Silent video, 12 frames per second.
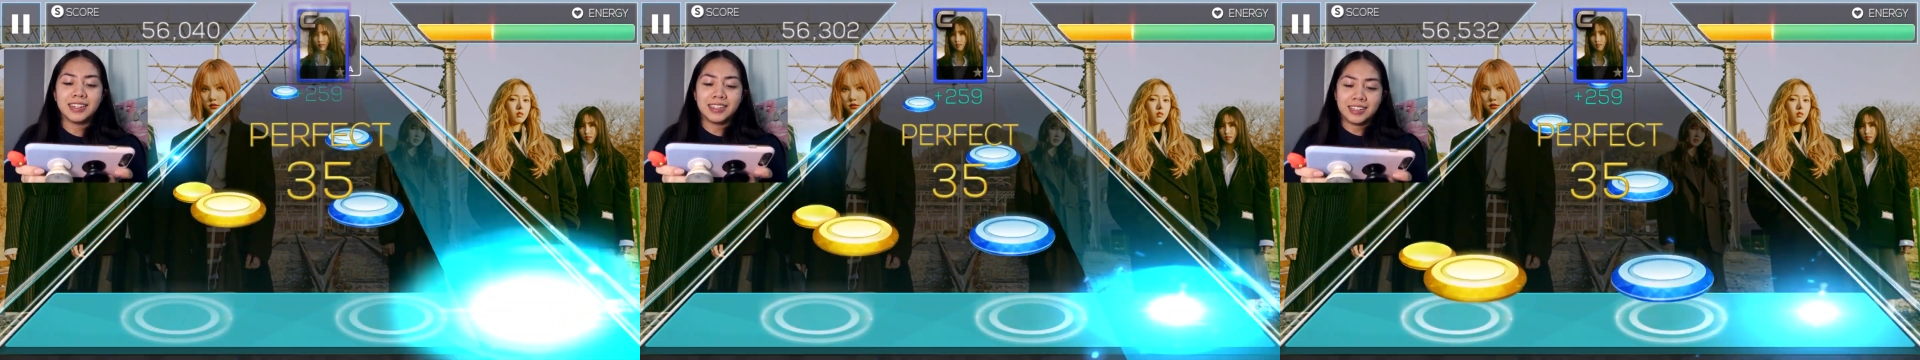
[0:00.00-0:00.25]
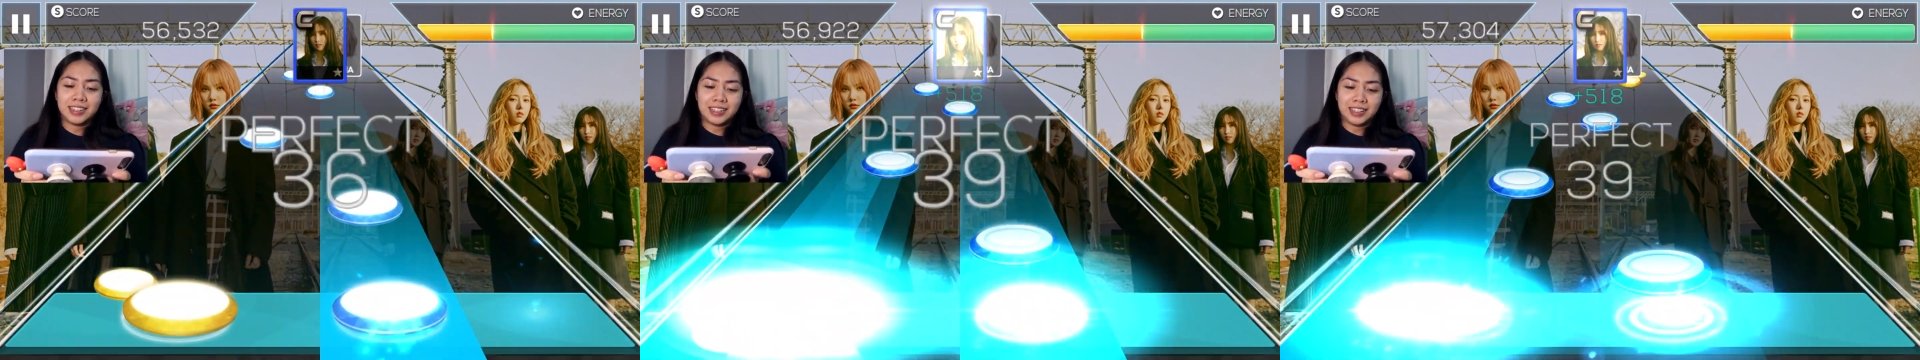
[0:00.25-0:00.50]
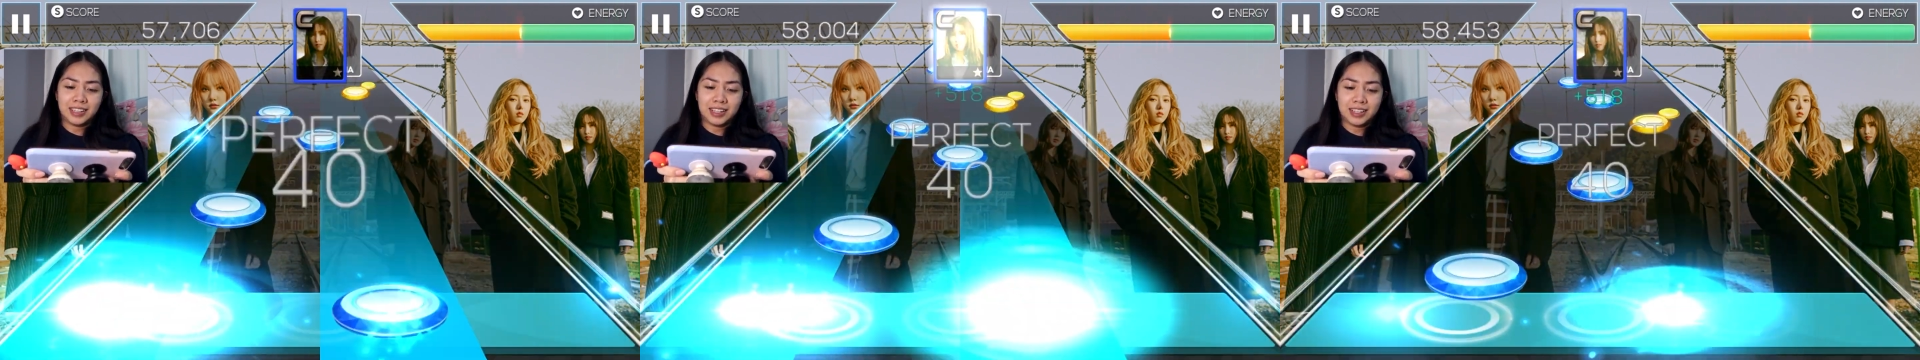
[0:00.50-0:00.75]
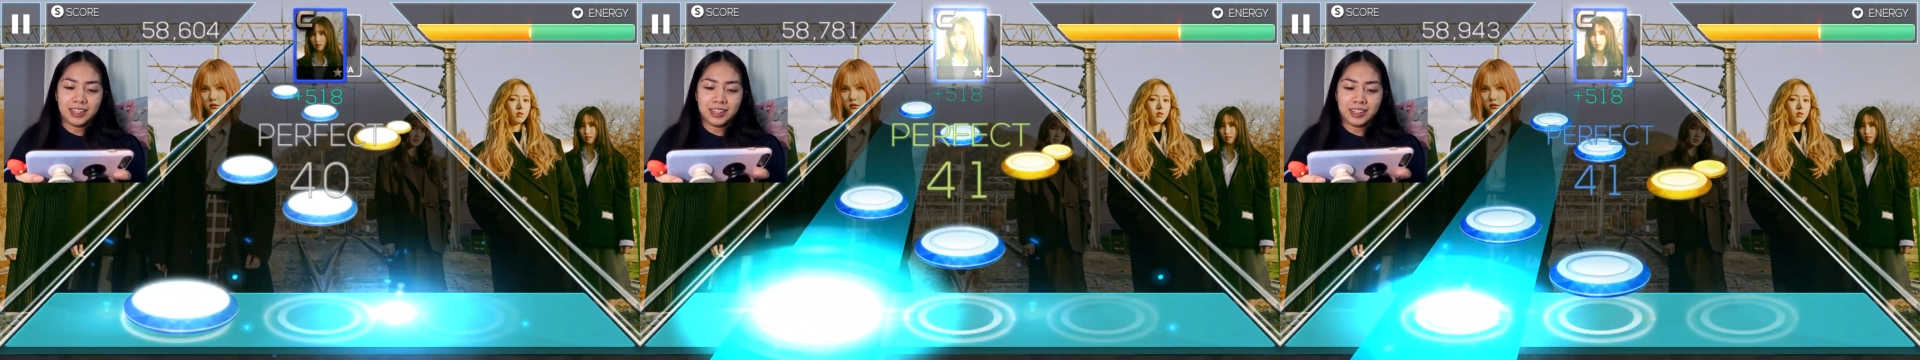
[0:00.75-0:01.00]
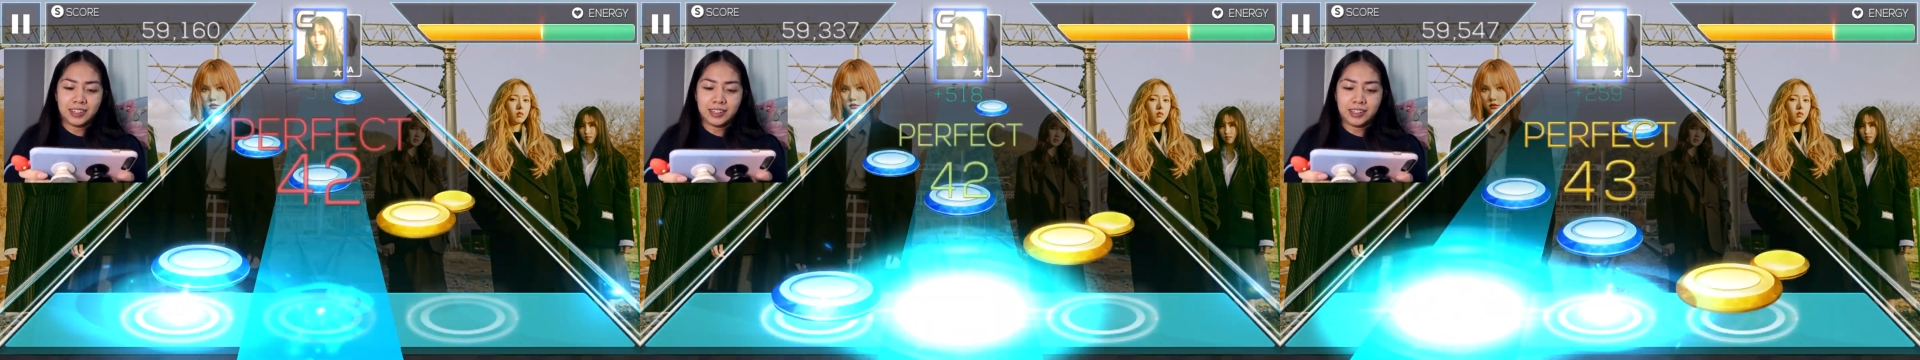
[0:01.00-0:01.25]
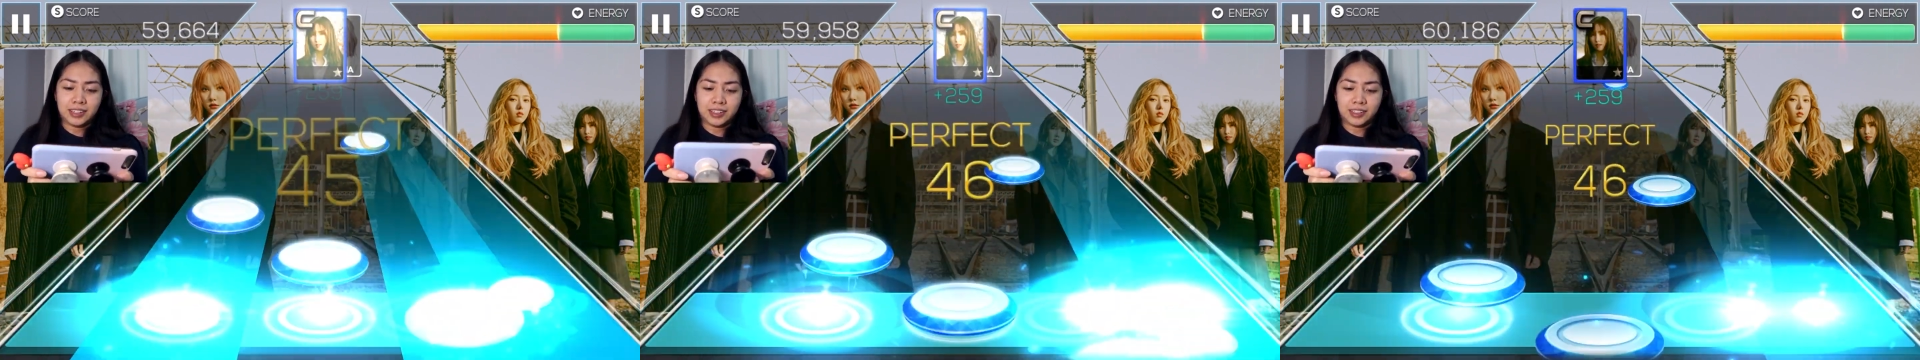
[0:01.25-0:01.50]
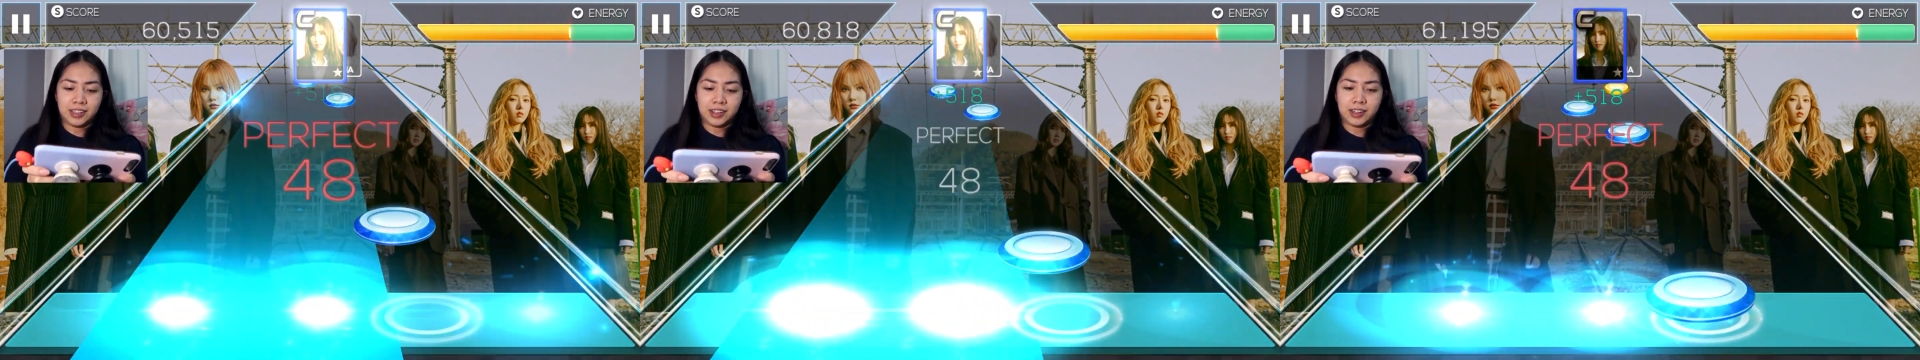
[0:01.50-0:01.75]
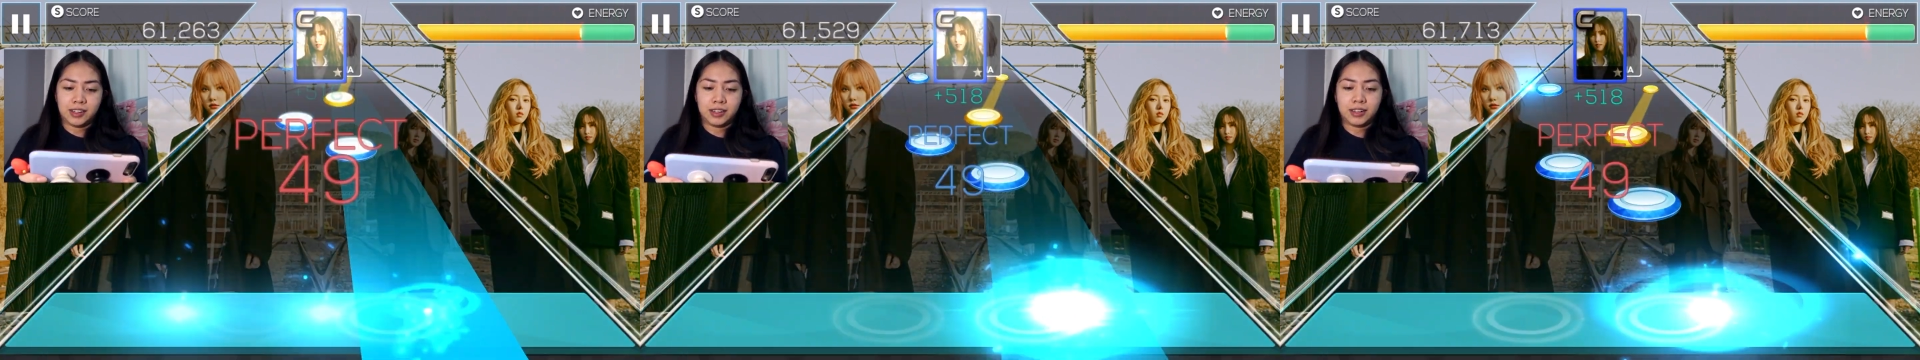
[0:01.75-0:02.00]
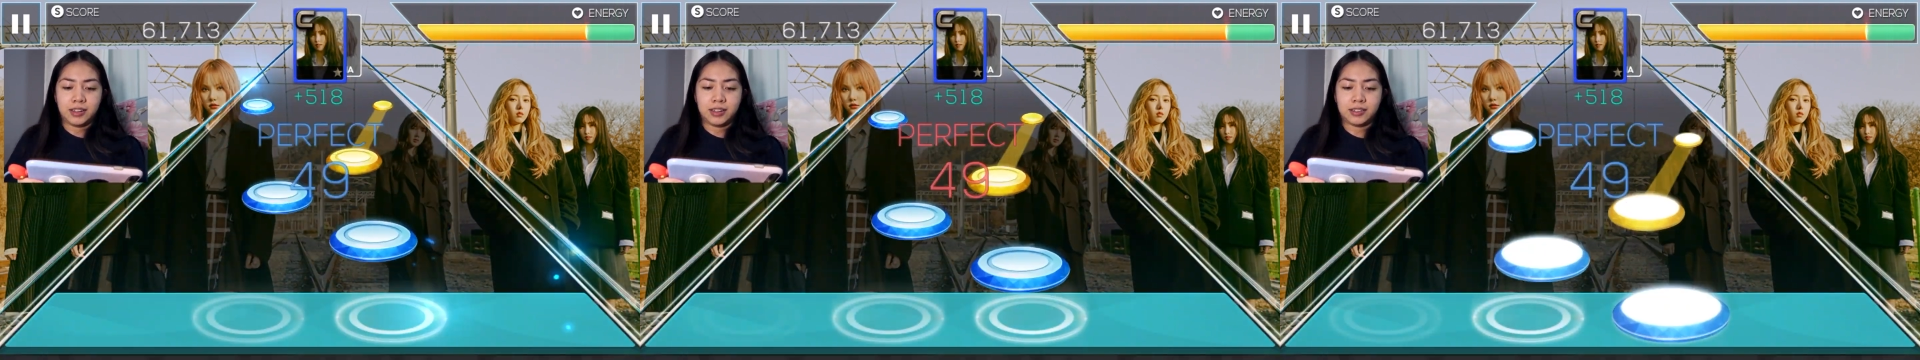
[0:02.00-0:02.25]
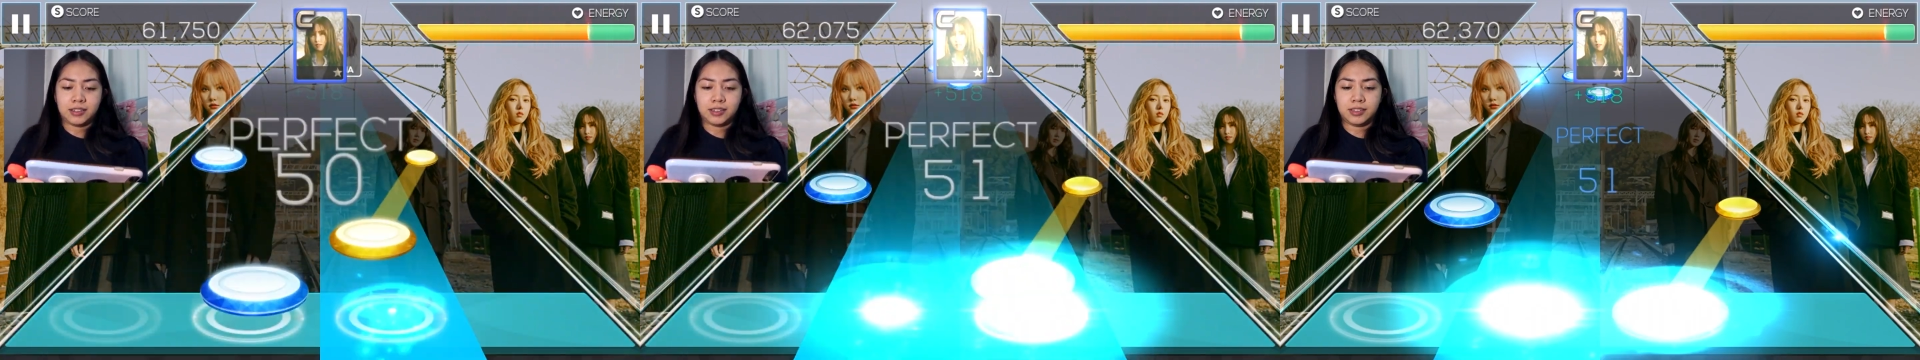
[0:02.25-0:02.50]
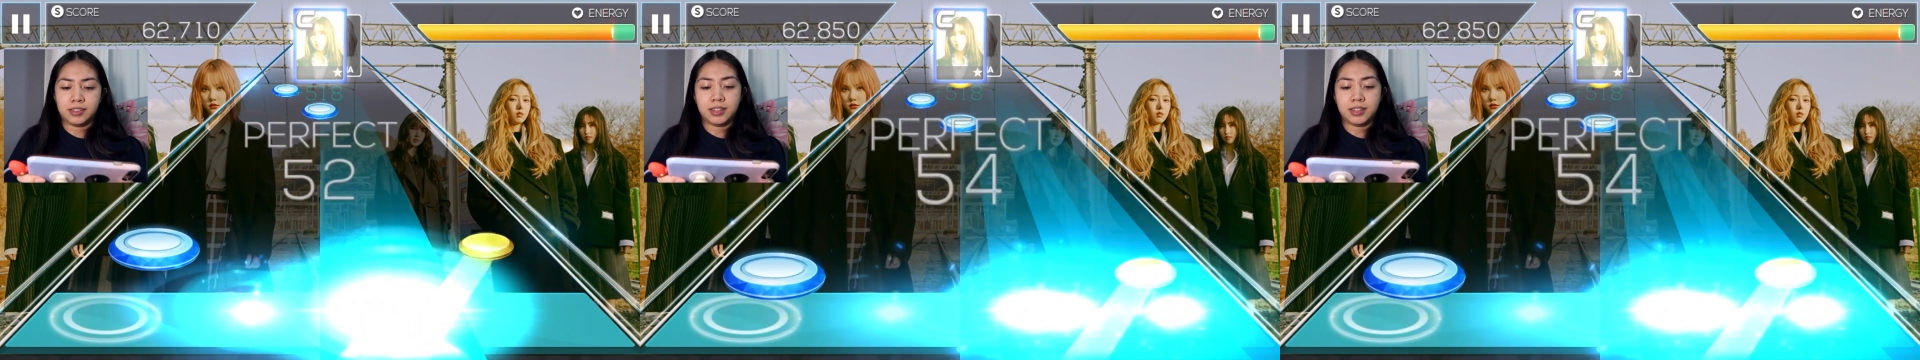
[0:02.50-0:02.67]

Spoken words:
Nobody speaks.